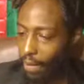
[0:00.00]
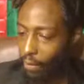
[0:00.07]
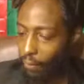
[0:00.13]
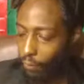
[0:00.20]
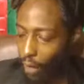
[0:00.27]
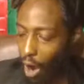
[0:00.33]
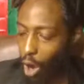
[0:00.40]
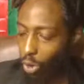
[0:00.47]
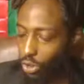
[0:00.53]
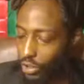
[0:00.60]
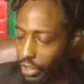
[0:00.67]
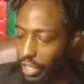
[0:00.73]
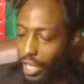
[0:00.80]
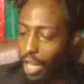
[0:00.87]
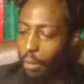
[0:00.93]

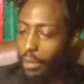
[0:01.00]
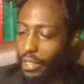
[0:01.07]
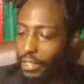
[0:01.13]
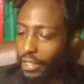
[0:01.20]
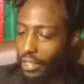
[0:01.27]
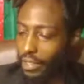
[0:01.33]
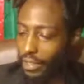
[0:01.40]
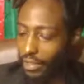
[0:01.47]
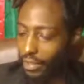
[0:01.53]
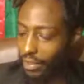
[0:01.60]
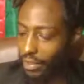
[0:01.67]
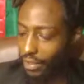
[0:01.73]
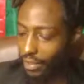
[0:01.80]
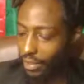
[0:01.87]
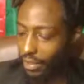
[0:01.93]
False images.
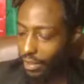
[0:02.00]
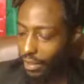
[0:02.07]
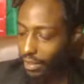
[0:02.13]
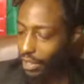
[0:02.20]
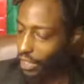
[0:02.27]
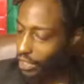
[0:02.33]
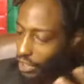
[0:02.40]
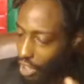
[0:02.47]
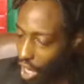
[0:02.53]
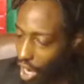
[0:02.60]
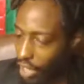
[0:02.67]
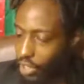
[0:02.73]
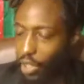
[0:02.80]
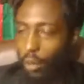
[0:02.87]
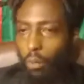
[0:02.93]
The
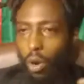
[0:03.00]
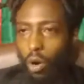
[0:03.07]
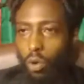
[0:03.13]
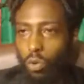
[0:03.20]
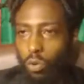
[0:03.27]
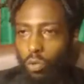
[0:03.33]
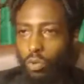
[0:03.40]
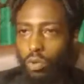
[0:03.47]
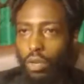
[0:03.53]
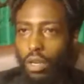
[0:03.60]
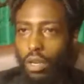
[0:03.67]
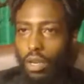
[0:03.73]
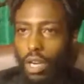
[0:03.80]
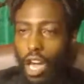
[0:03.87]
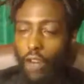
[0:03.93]
sun, the moon.
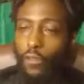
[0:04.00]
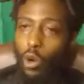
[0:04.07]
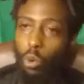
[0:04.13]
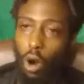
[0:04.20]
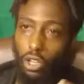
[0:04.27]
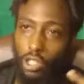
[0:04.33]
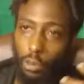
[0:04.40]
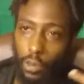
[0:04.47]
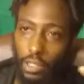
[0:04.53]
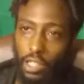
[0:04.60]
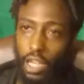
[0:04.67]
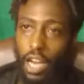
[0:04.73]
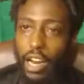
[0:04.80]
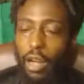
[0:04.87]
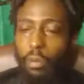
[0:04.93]
If you worship the
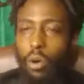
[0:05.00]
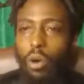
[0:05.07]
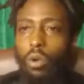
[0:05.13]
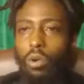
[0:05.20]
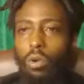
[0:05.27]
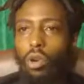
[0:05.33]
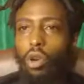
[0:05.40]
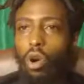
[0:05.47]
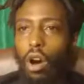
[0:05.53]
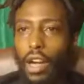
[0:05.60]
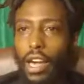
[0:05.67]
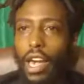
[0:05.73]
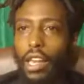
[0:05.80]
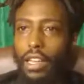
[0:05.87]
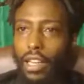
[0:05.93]
sun and moon, you are
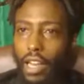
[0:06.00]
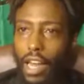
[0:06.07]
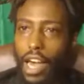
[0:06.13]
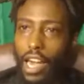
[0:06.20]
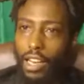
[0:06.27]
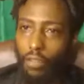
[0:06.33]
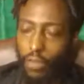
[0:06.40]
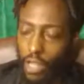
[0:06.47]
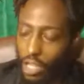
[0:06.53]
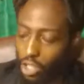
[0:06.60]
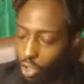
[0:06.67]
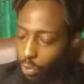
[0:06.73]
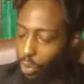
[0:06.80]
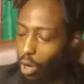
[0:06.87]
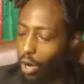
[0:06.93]
in the land of
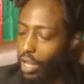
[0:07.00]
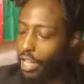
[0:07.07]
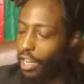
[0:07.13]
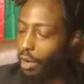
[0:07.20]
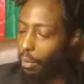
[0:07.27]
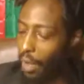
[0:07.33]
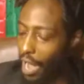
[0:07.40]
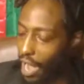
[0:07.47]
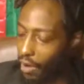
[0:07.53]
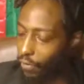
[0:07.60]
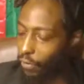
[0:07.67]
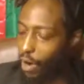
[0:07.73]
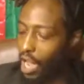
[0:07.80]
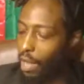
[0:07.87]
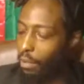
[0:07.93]
Egypt. You are in the mind
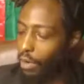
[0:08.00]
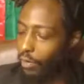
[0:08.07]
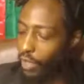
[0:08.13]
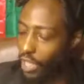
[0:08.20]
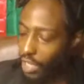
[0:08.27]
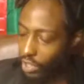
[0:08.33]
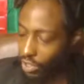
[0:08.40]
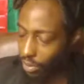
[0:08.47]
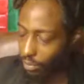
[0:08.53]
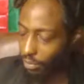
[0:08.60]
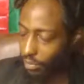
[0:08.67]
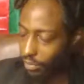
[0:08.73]
frame of Egypt.